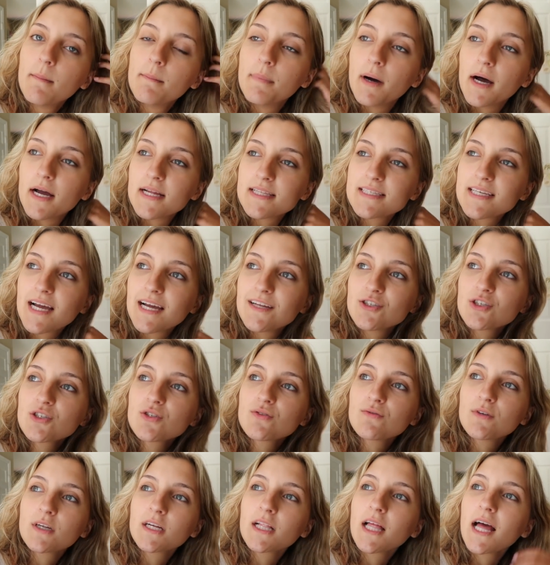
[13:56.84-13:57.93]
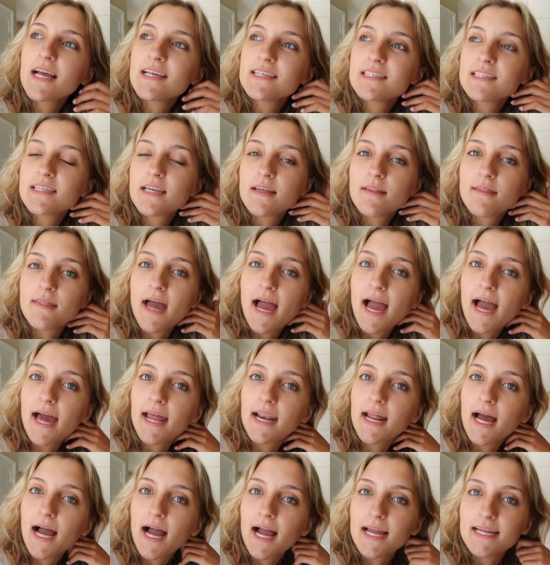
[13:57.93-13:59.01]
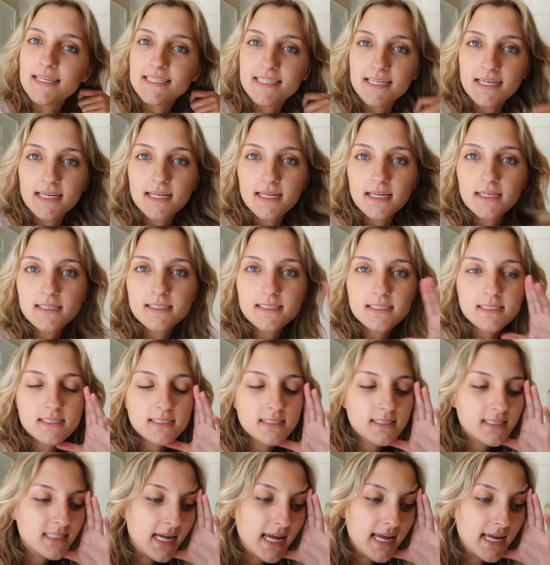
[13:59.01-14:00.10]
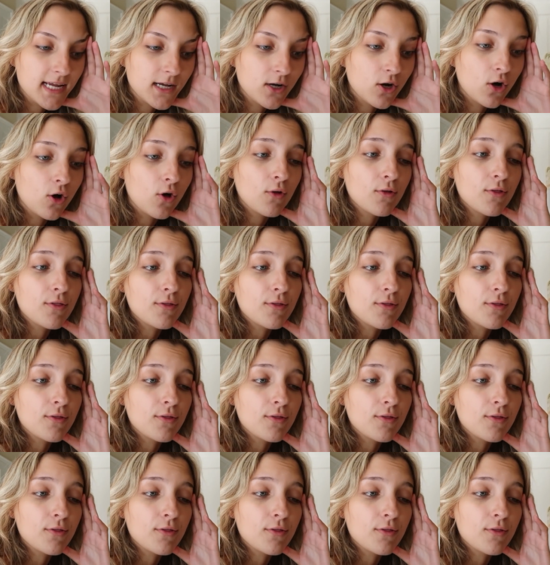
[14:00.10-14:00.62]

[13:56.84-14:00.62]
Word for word: but I just realized that I didn't take all